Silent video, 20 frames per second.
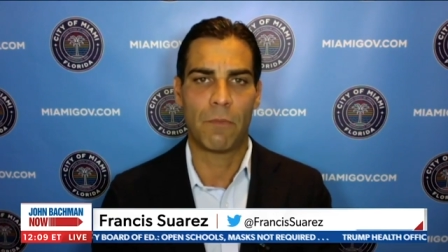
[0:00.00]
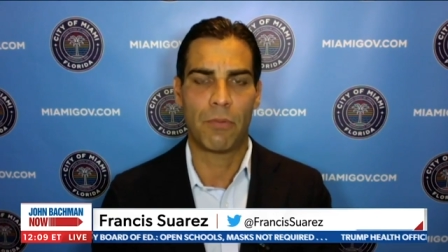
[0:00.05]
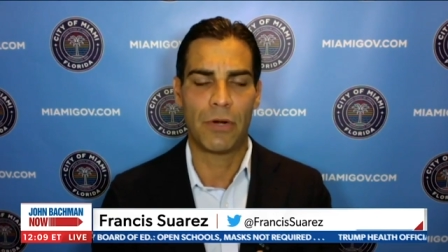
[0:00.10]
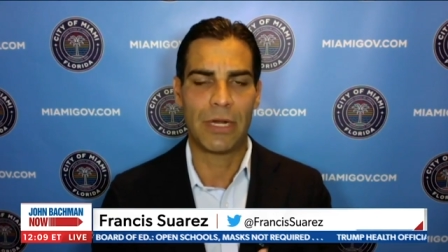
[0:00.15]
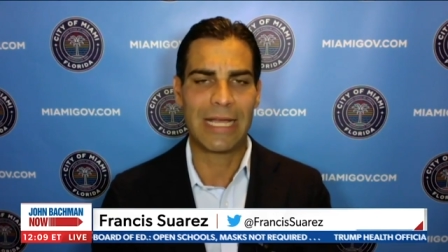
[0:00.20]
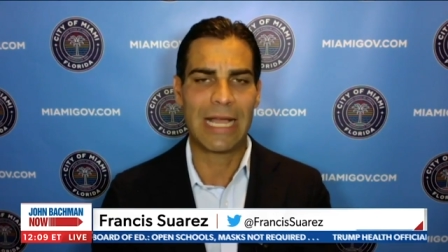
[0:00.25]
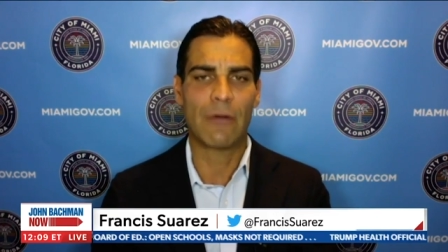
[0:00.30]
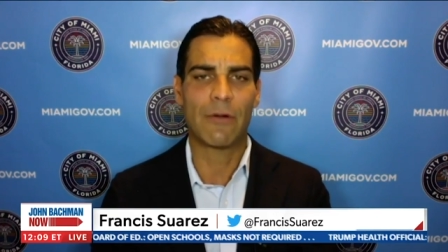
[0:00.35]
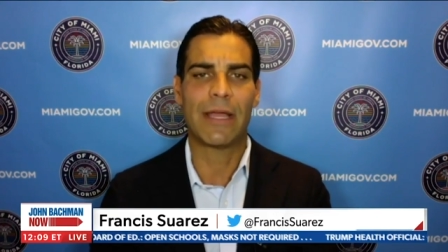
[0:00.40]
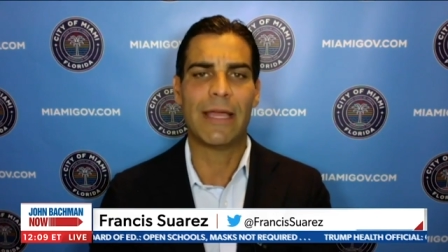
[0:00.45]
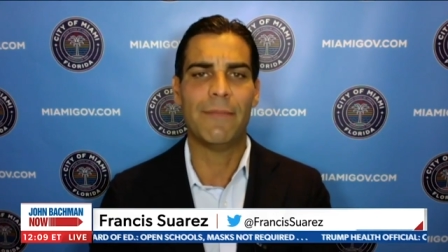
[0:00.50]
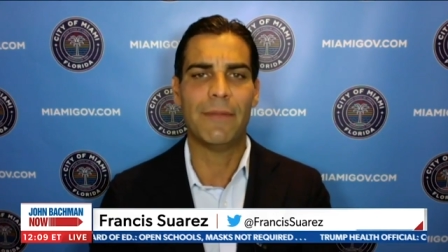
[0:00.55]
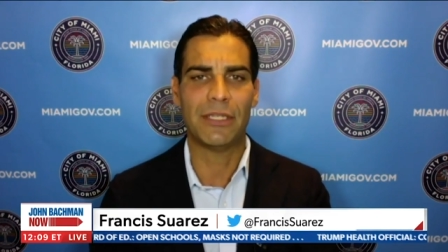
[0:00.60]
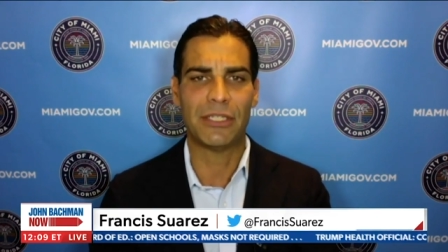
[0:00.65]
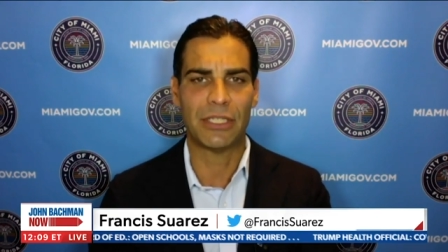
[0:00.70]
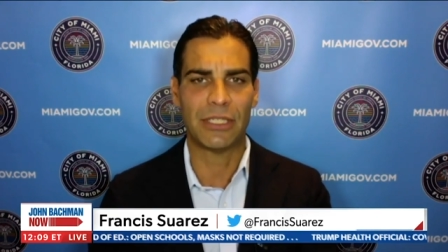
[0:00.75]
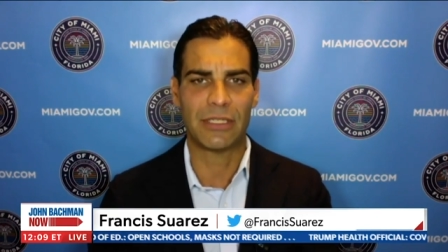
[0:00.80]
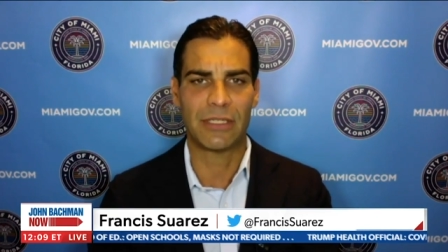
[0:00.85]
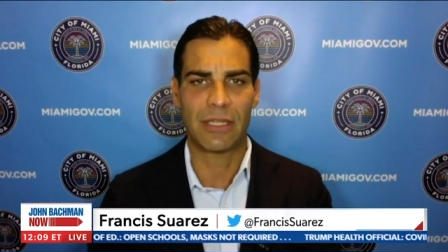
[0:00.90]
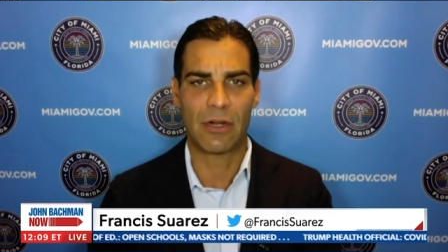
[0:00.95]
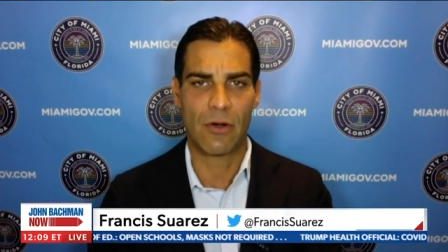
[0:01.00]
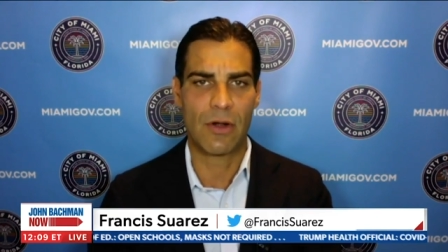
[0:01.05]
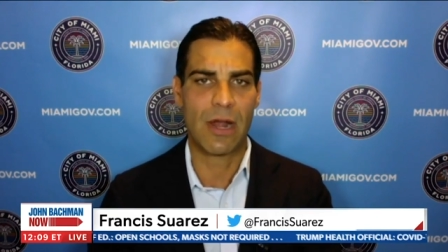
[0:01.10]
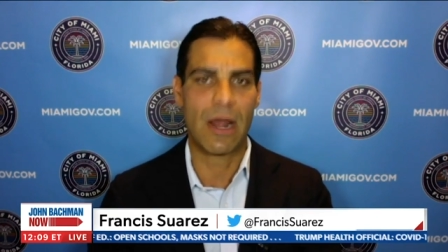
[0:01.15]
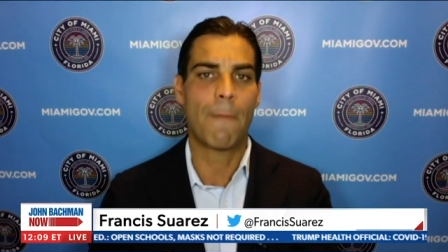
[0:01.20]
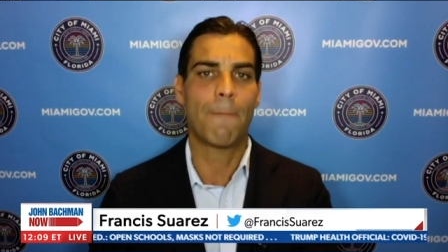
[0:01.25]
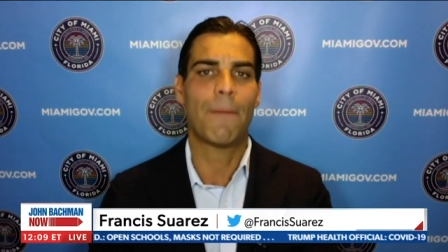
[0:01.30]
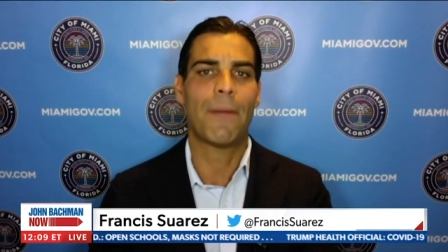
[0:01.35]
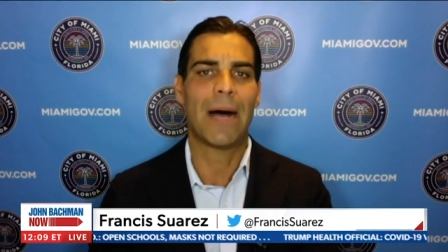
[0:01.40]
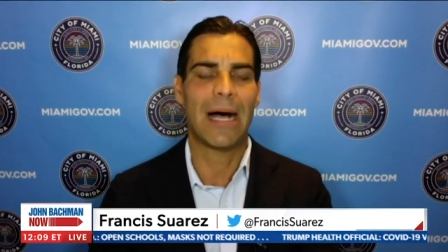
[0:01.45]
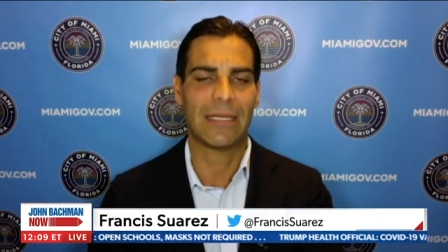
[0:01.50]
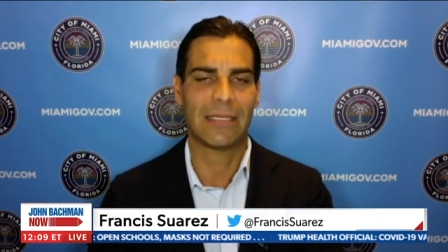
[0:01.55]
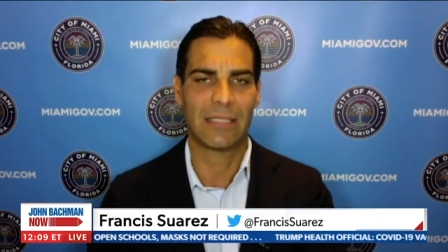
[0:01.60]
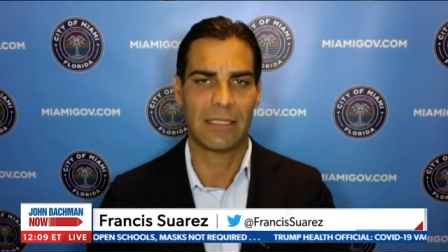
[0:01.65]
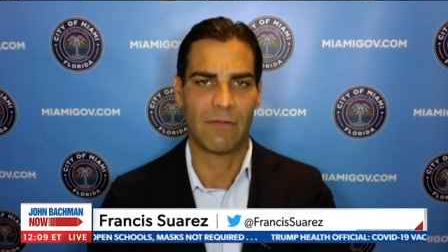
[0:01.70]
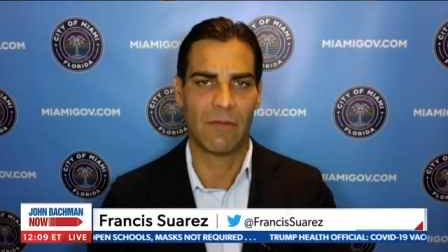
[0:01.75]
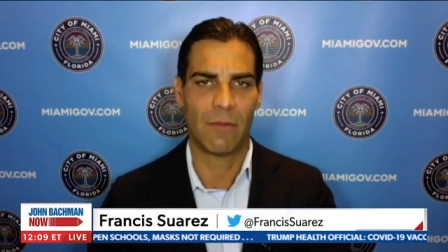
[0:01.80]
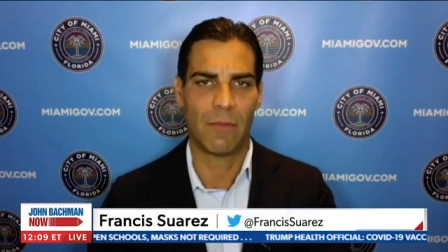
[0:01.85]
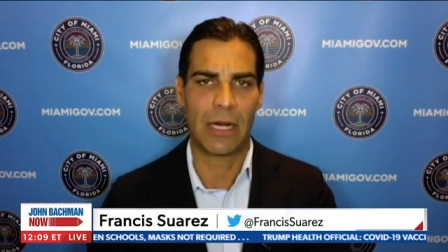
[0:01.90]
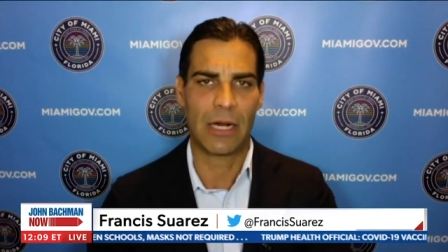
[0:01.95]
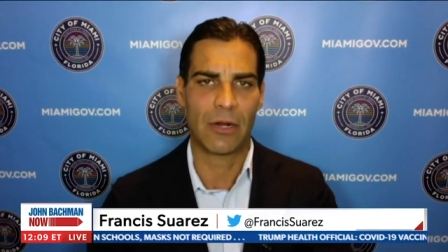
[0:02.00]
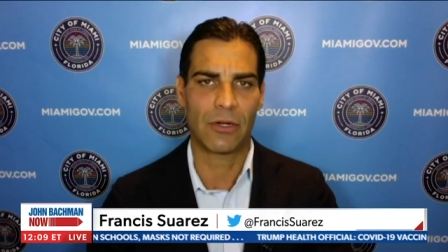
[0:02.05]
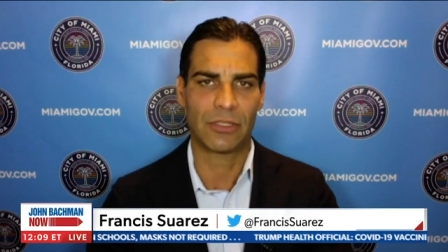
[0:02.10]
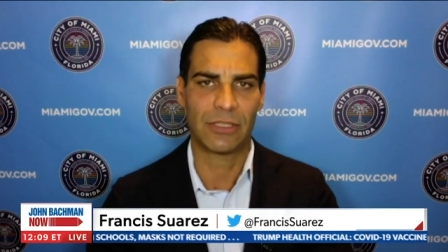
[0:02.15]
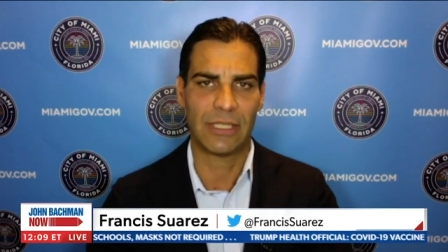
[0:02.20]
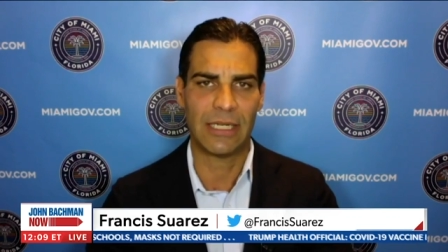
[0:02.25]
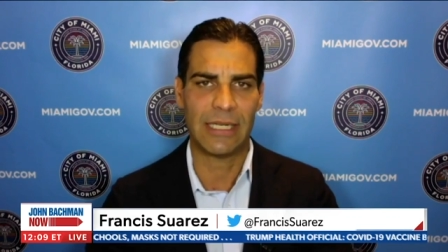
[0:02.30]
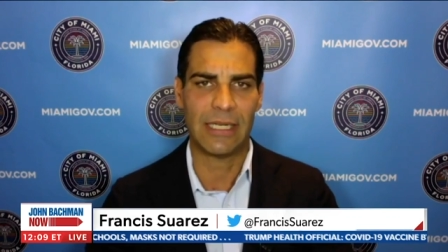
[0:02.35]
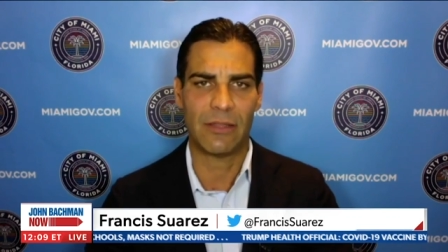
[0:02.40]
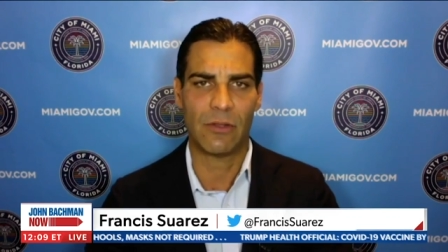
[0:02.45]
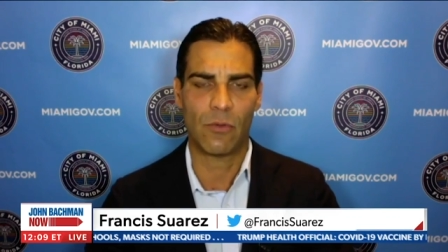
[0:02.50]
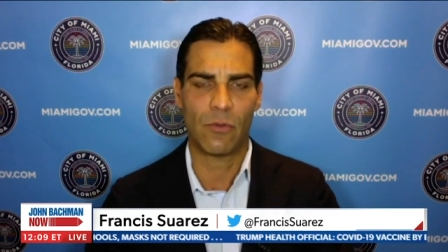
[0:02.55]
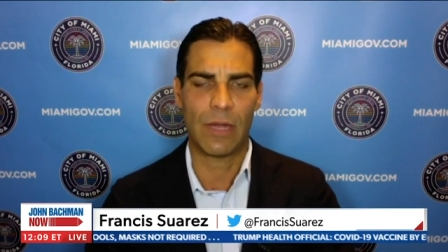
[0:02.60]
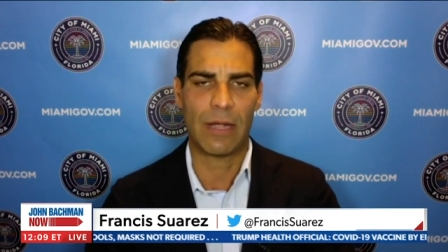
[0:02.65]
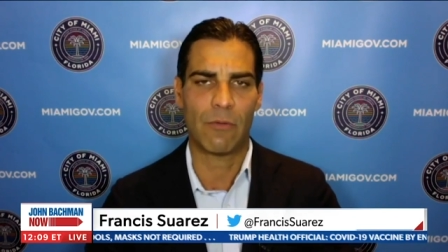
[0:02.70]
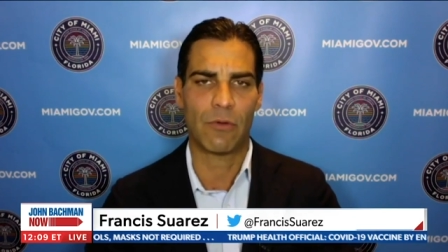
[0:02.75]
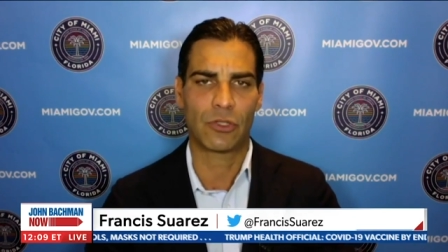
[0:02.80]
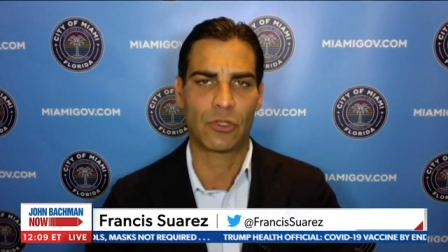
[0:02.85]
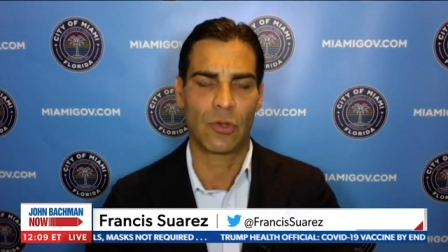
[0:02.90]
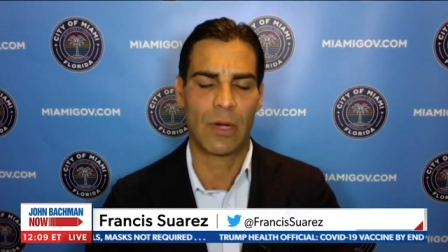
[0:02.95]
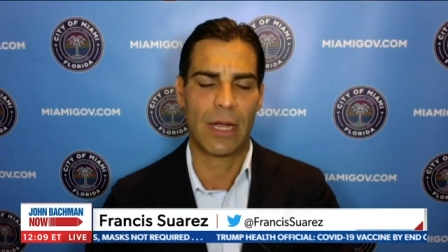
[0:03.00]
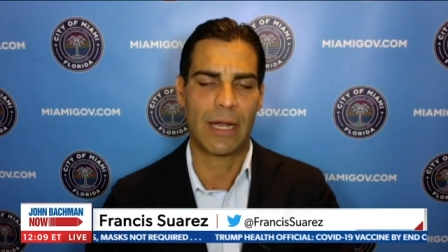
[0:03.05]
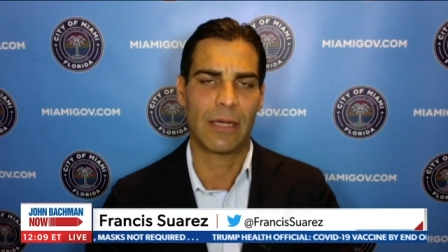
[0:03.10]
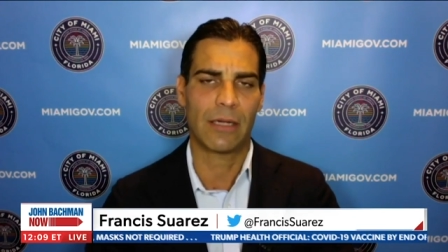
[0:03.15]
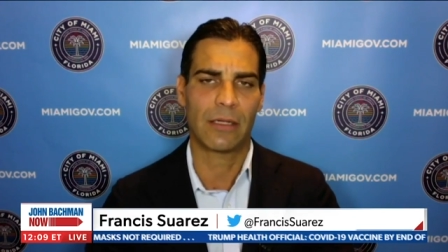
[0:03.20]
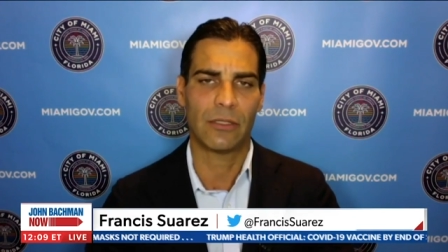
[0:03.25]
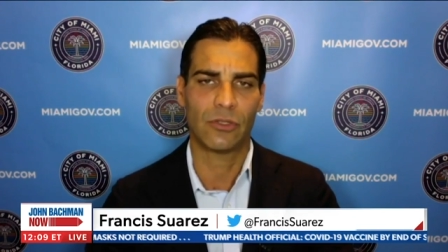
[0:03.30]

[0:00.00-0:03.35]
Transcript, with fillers: putting out images that are not positive about our city and the way we're trying to